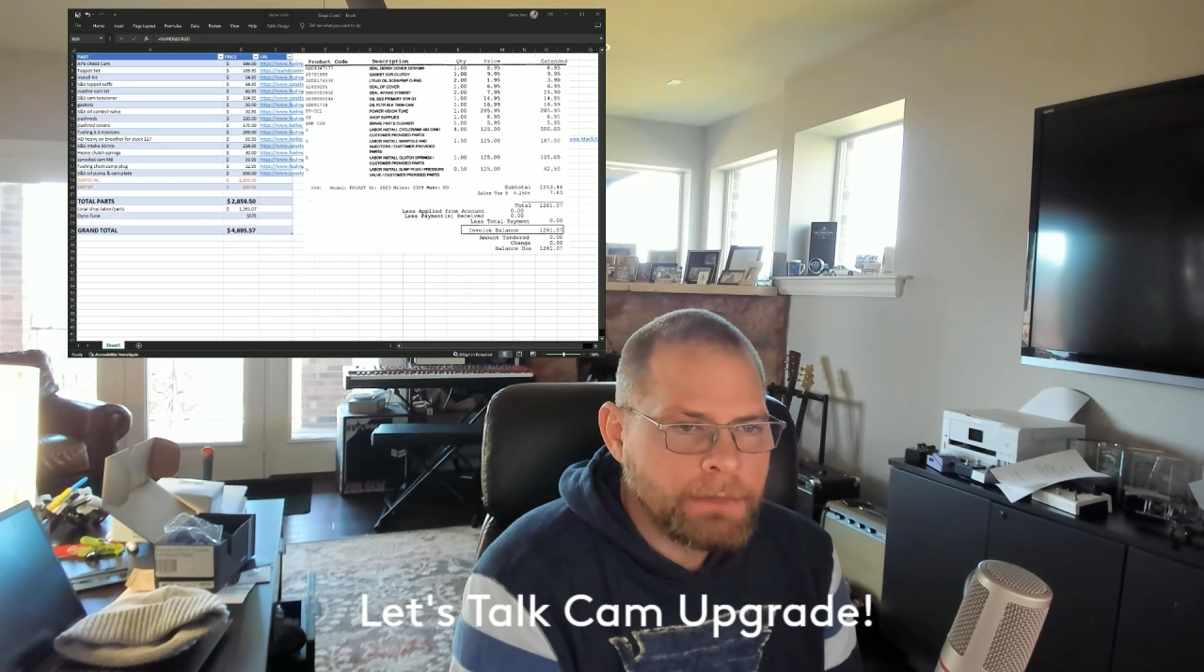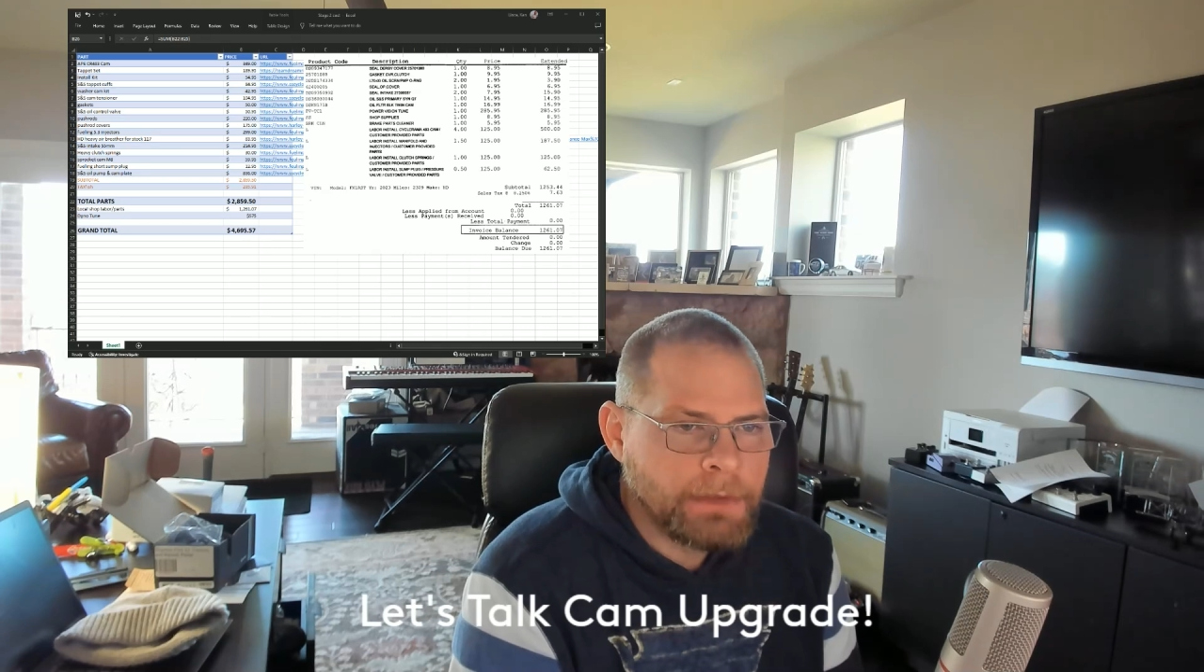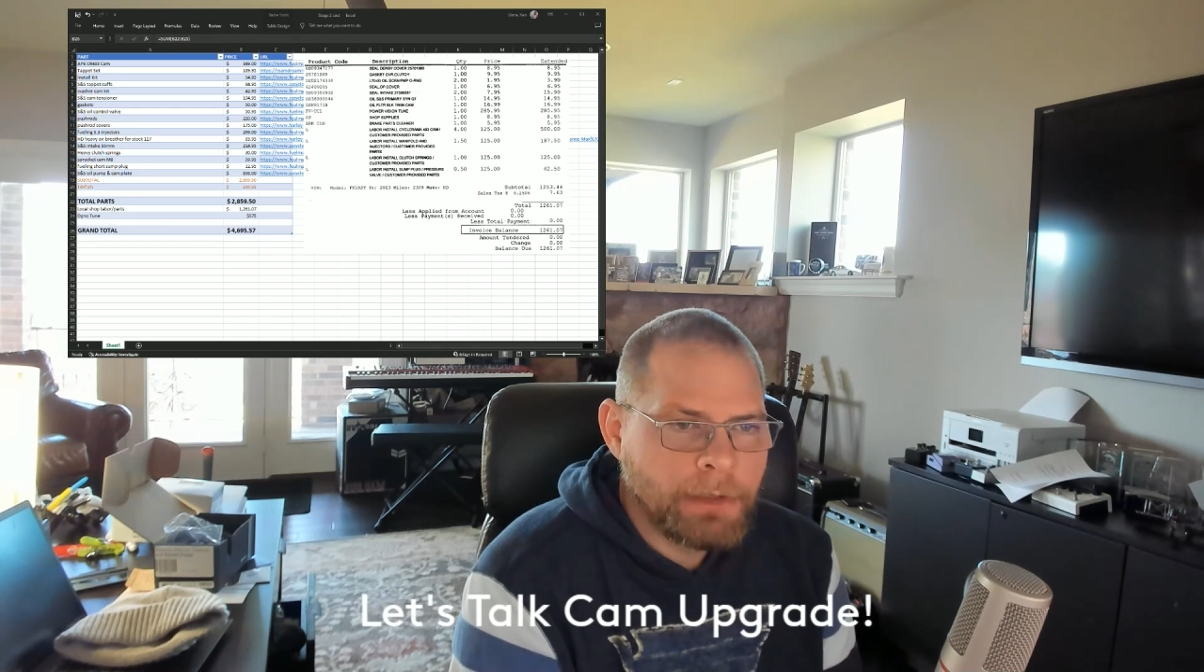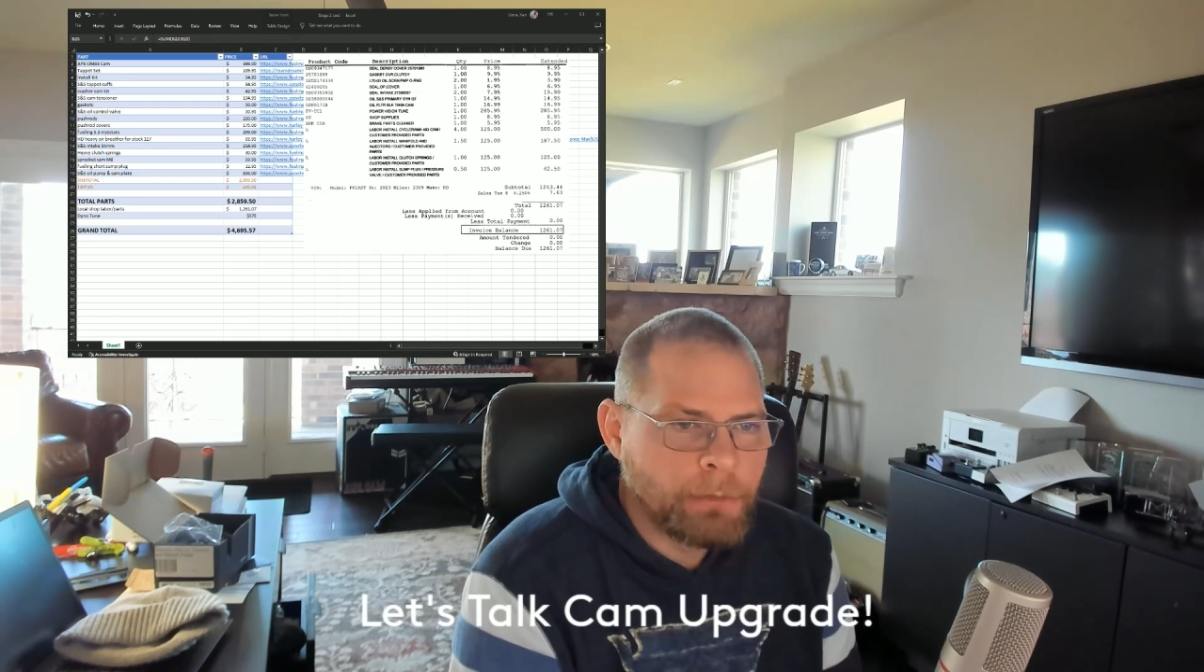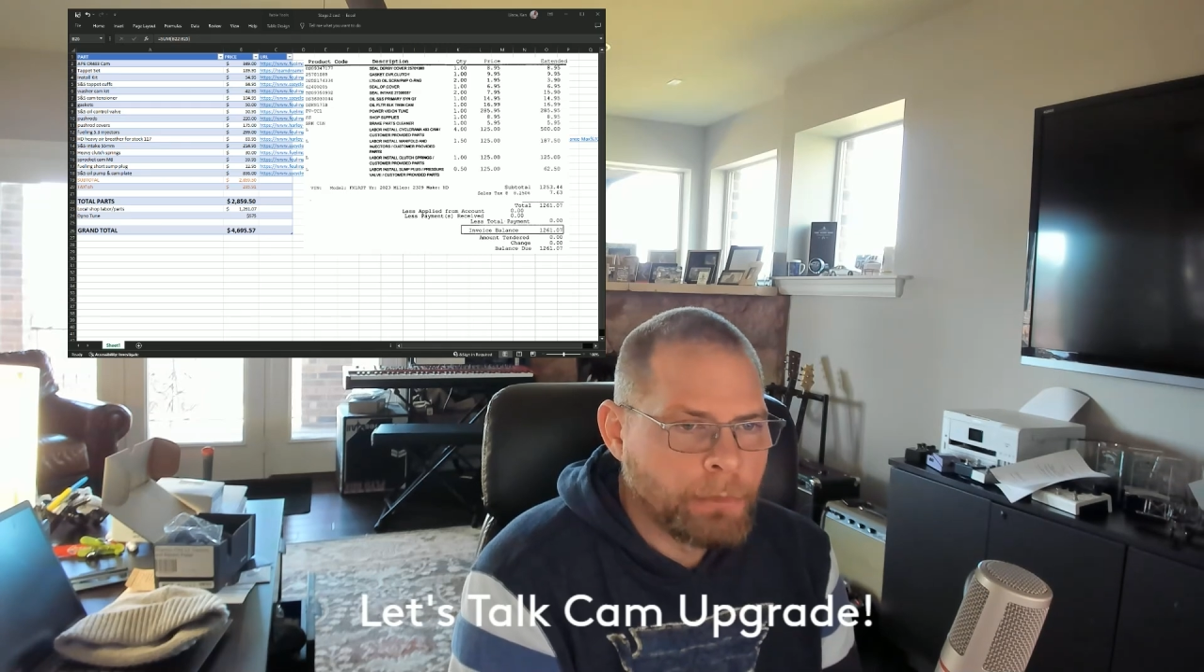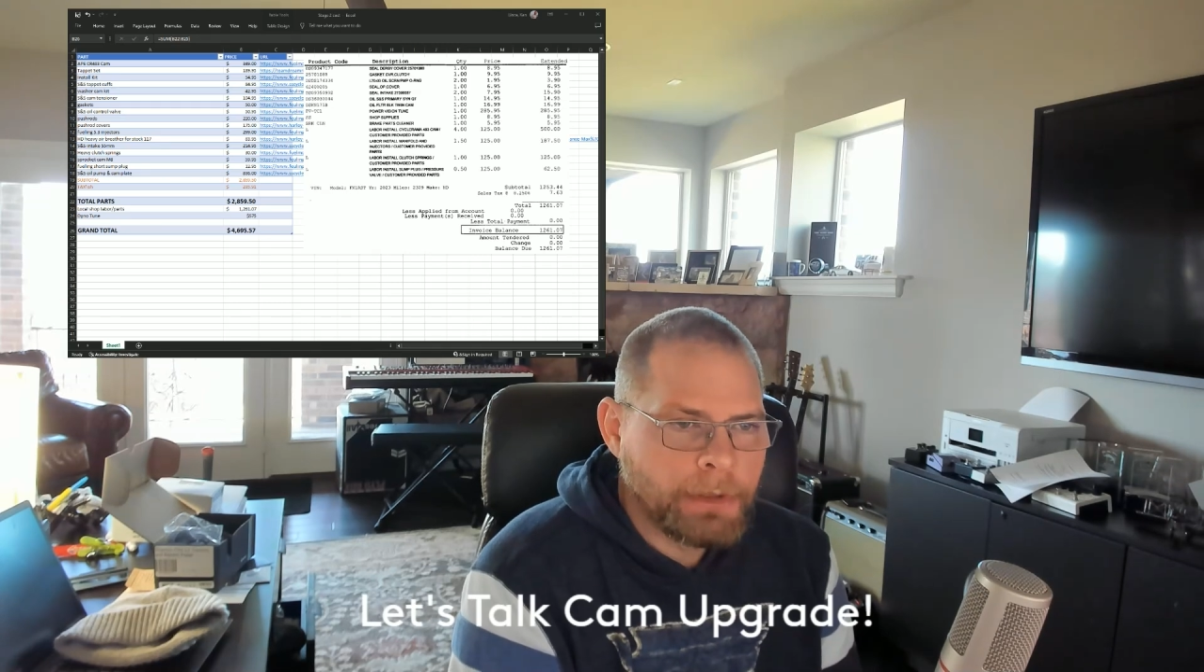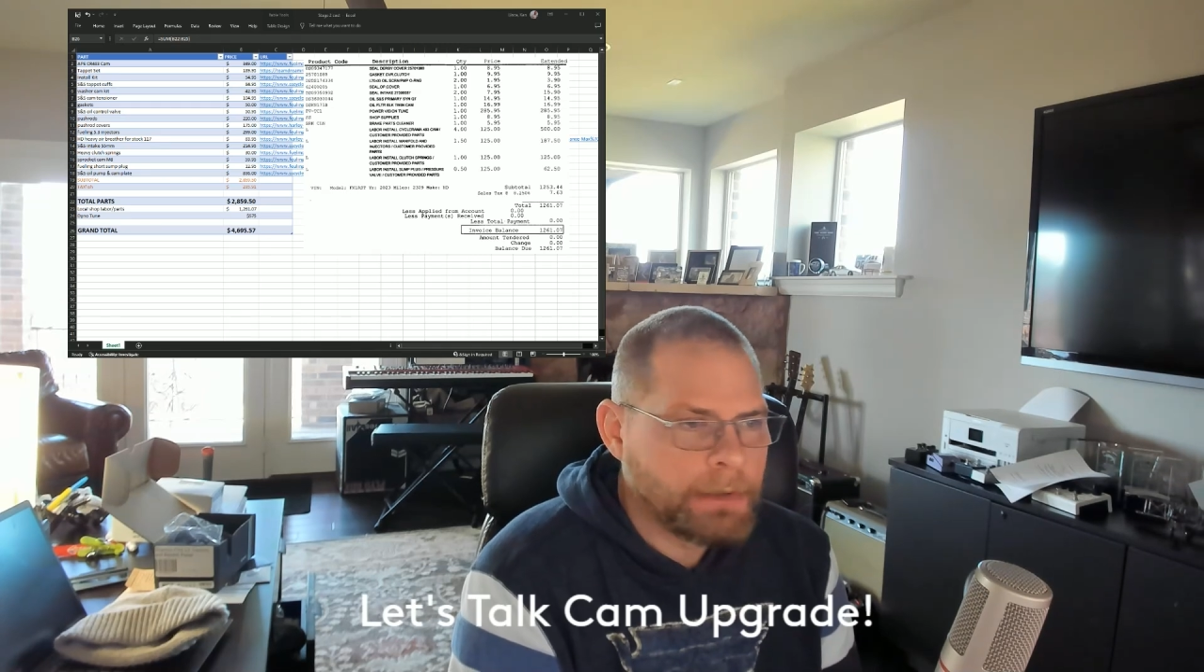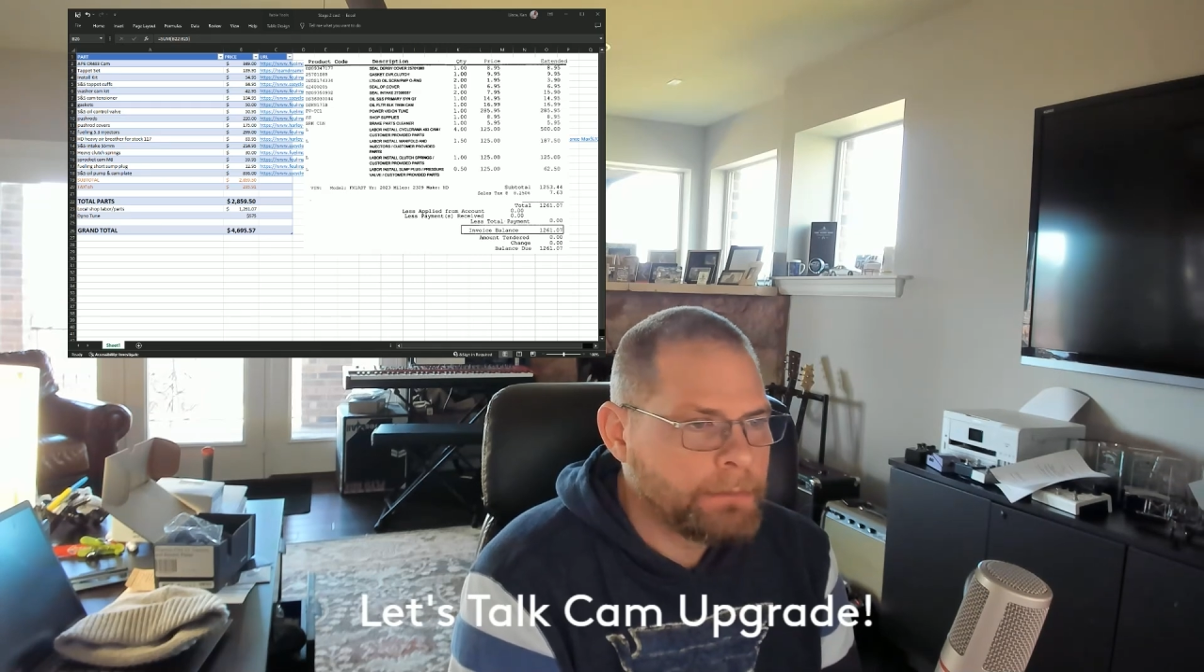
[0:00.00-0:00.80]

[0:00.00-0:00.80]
and didn't really